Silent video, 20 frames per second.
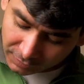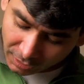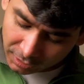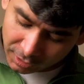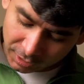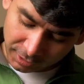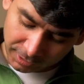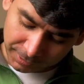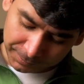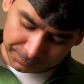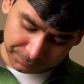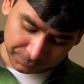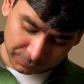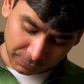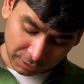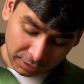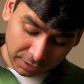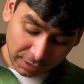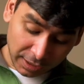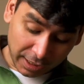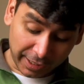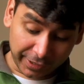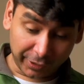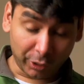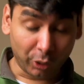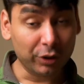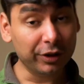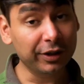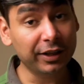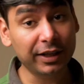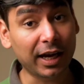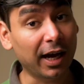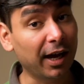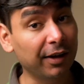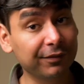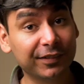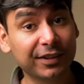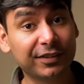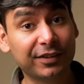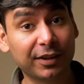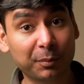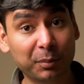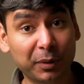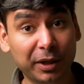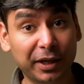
I already have the Sigma